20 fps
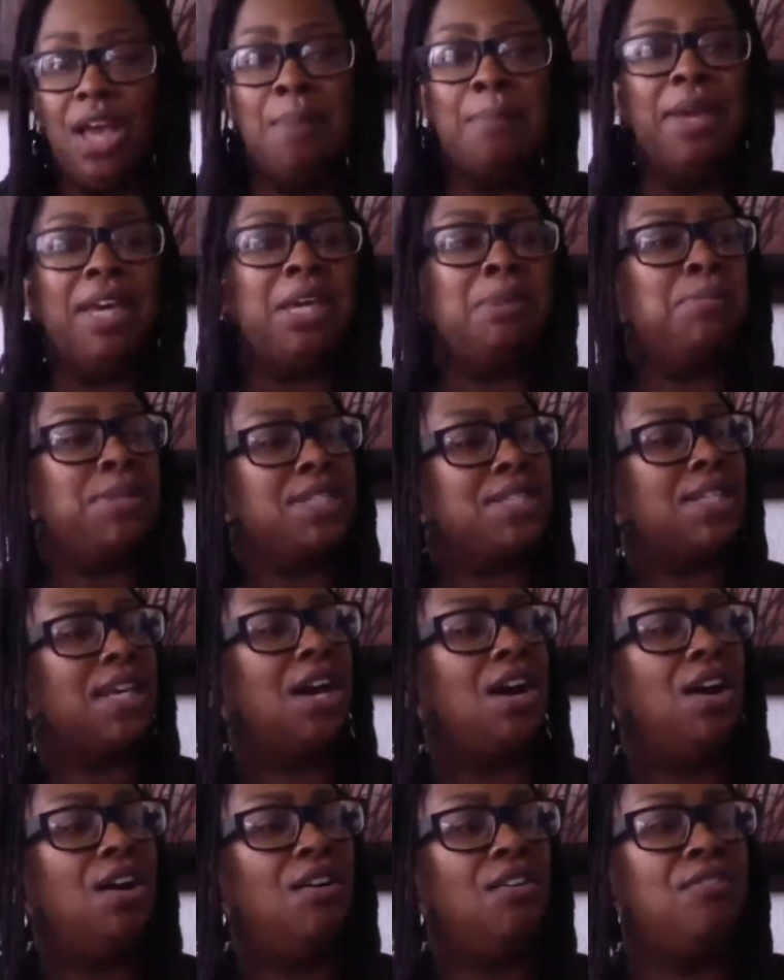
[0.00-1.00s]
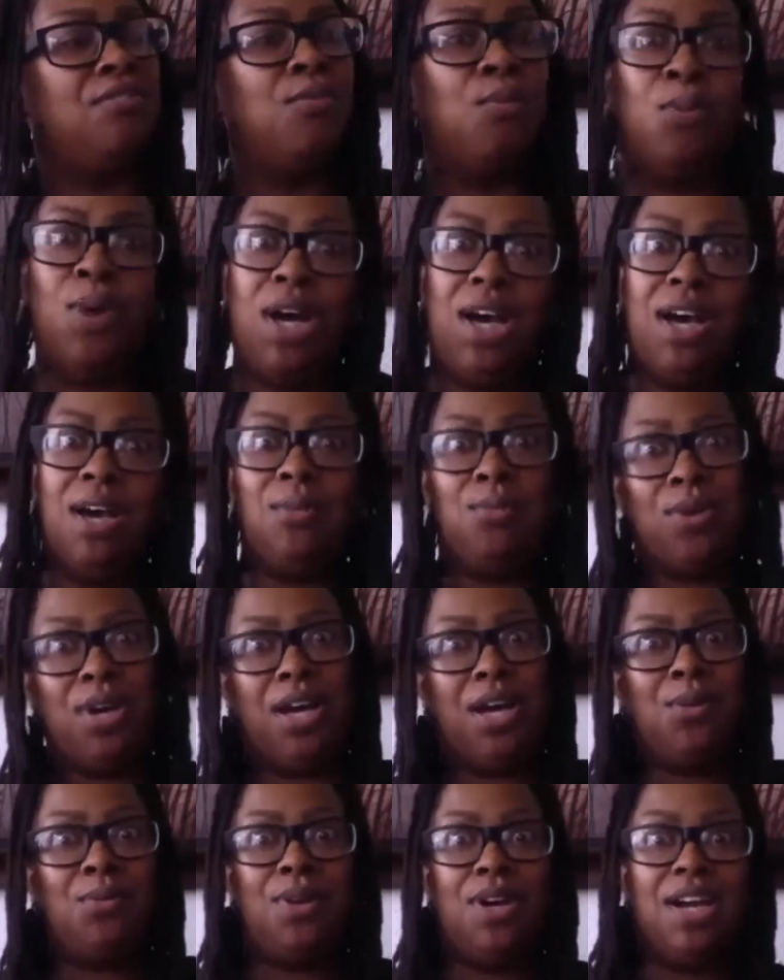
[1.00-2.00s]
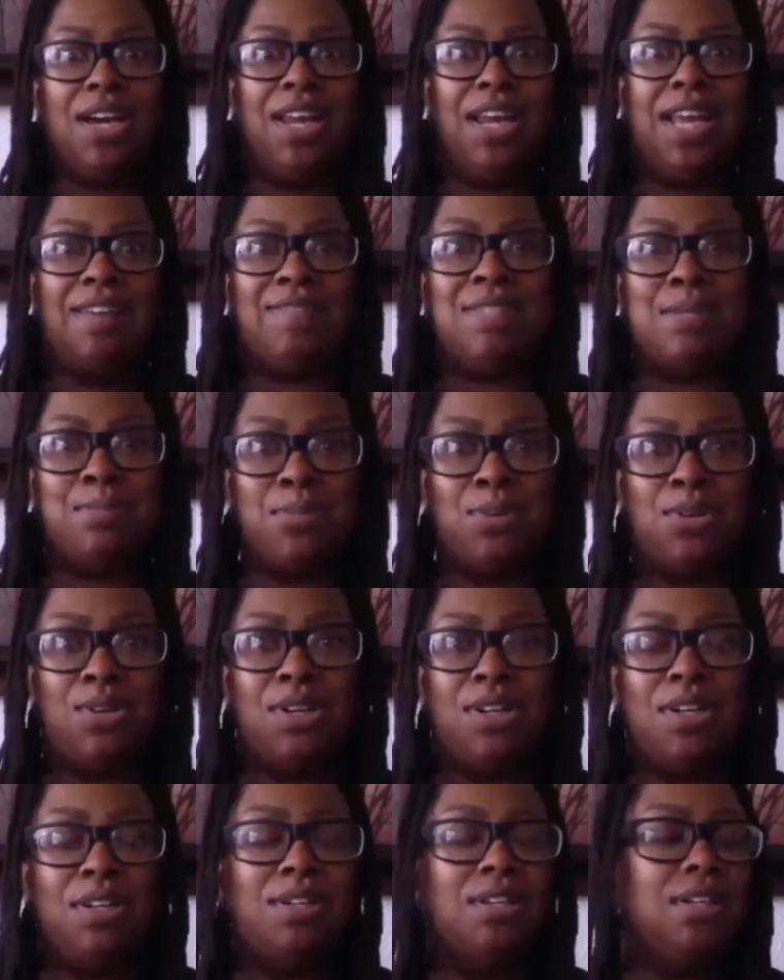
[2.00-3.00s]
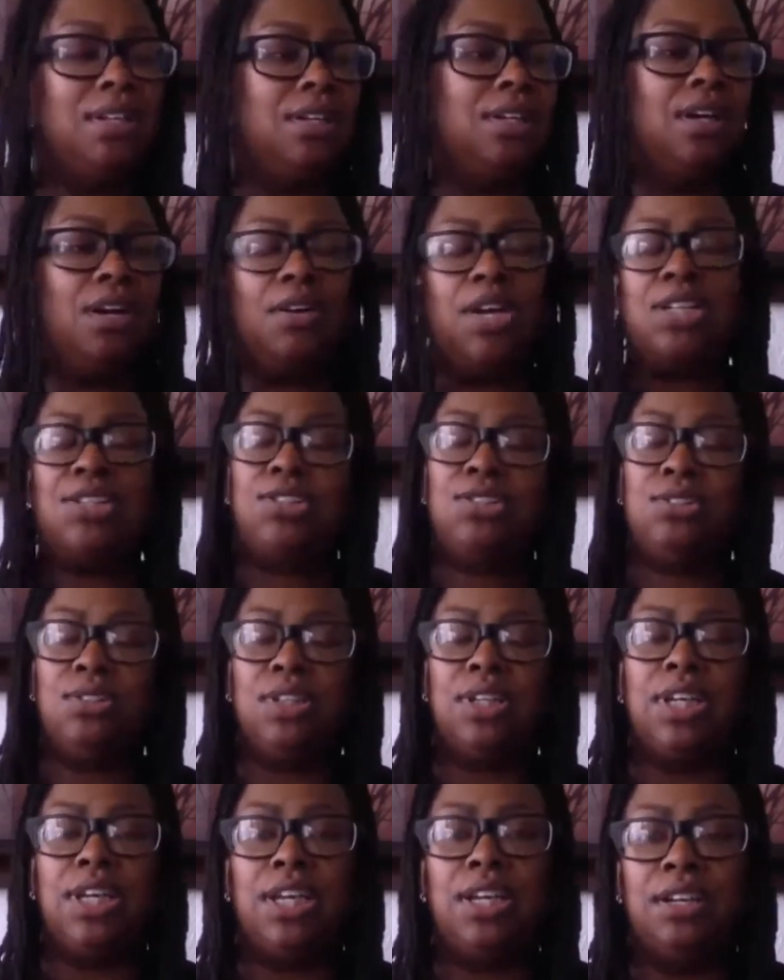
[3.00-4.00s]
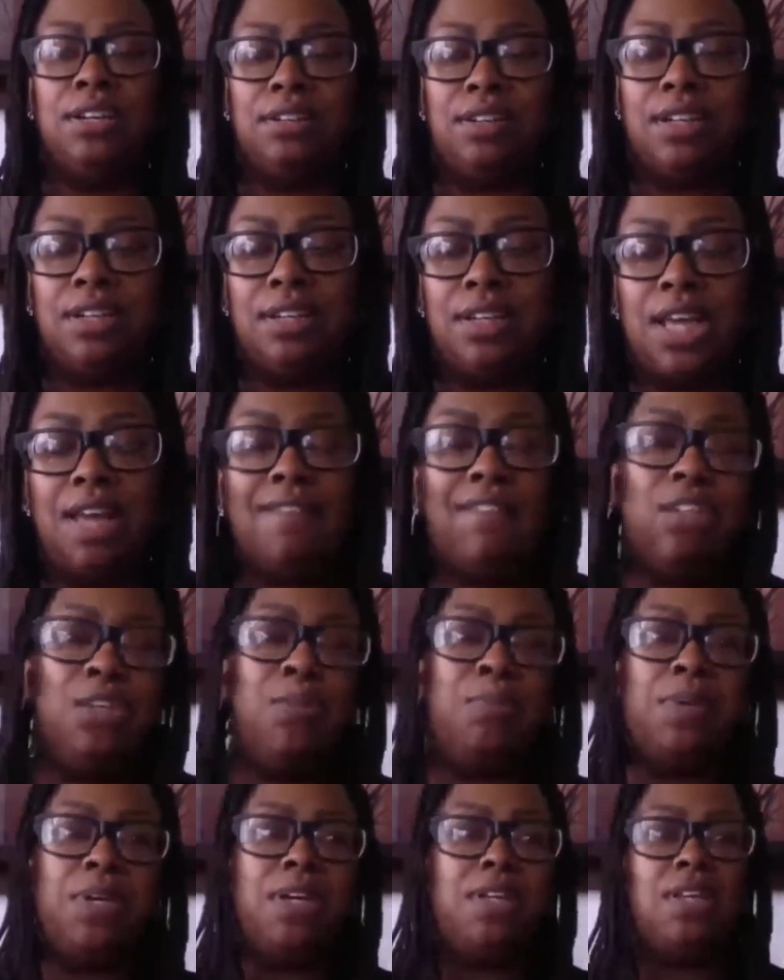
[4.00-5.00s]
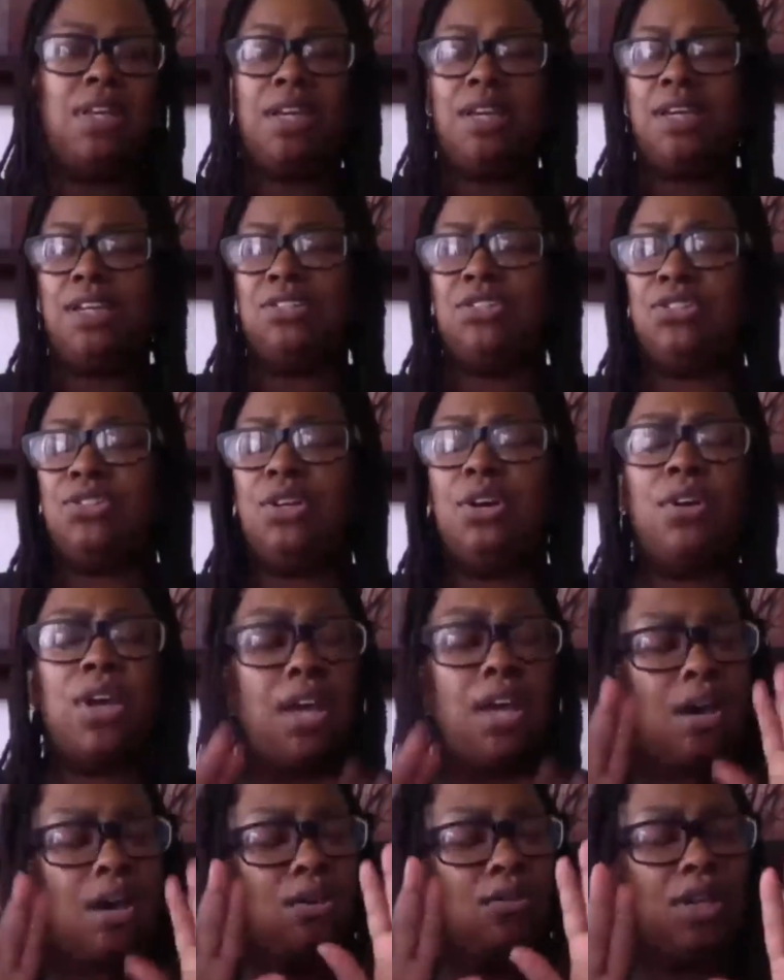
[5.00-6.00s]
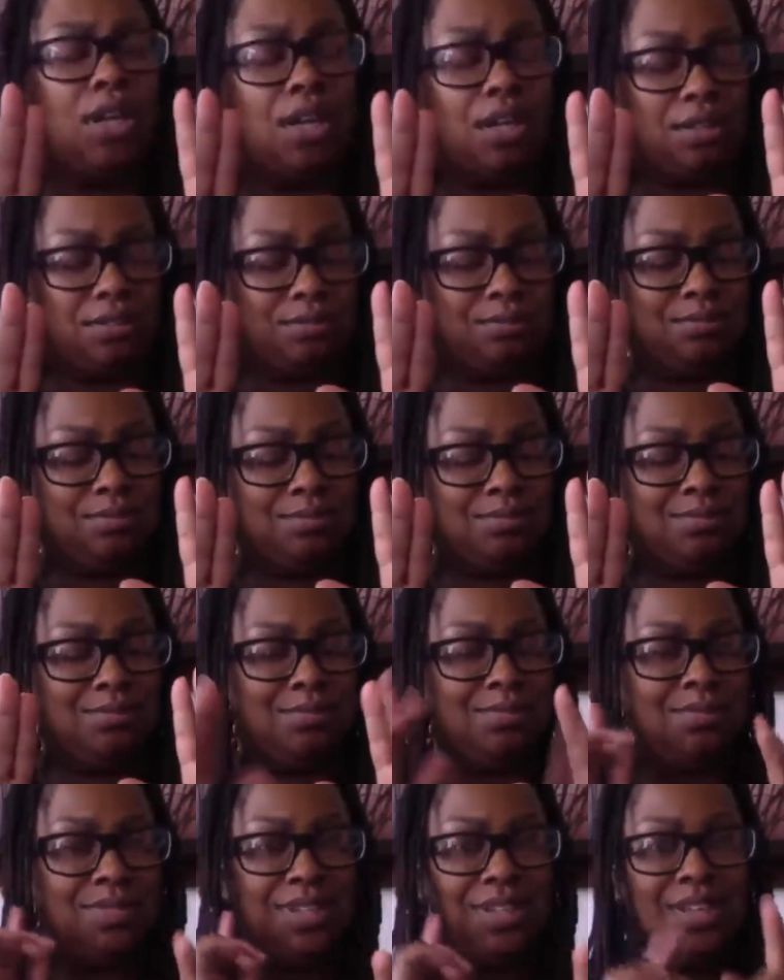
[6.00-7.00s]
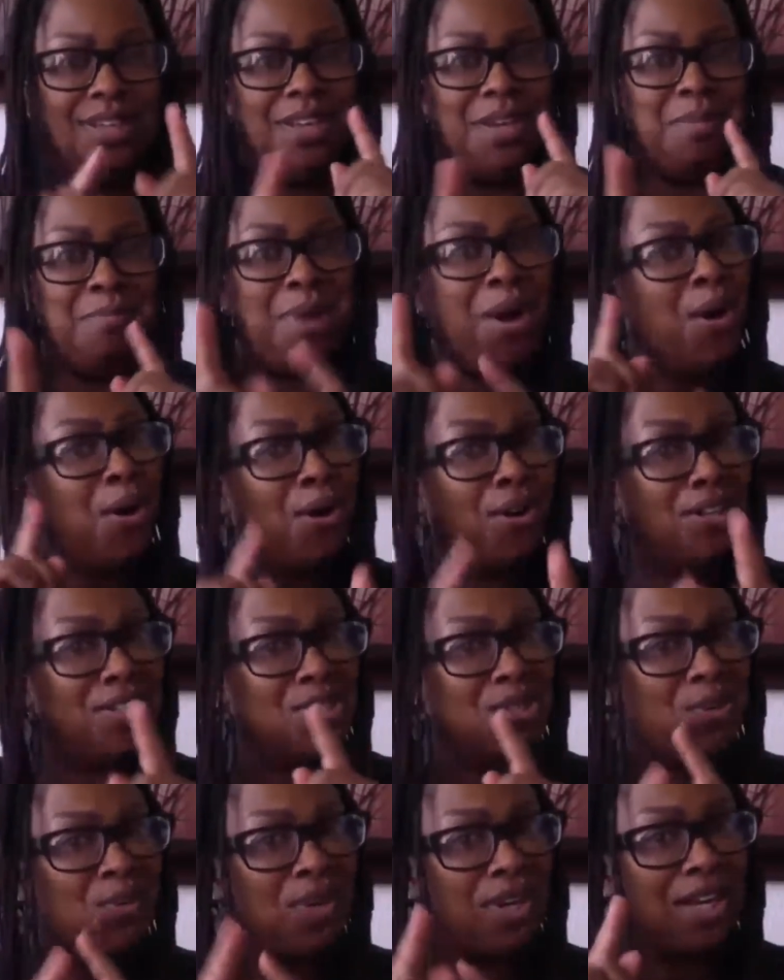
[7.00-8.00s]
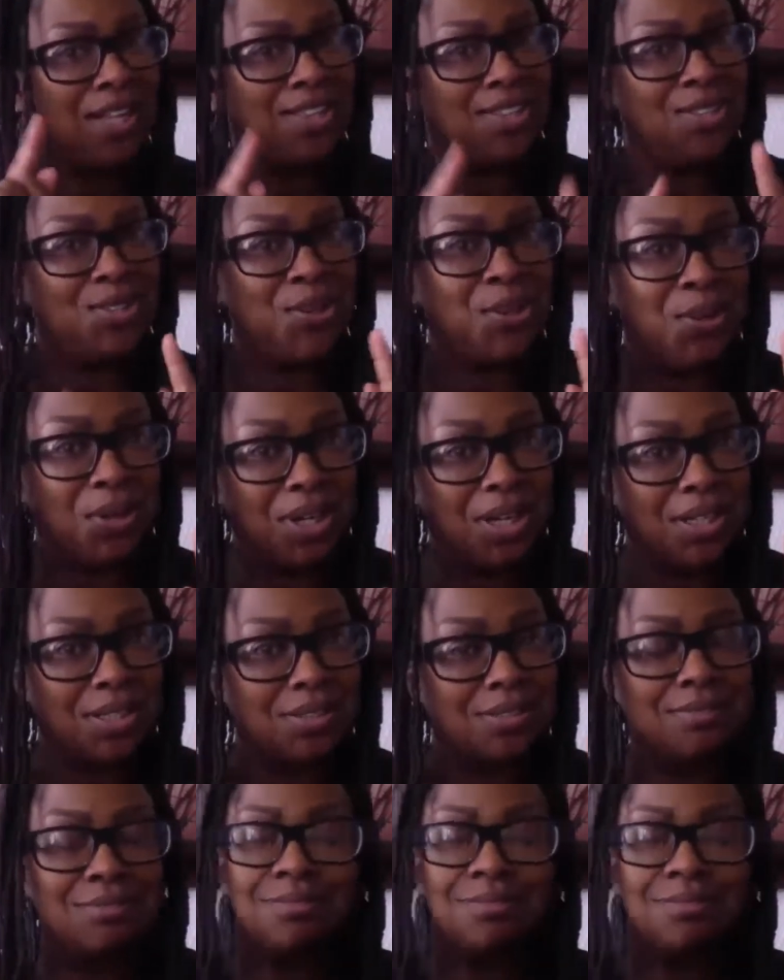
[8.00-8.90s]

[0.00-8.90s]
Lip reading: I make it myself. What? Can I have some more? Okay, sure. Here. Can I have a little bit? Yeah, here, sure. Okay, hold up. My oil is going out the door.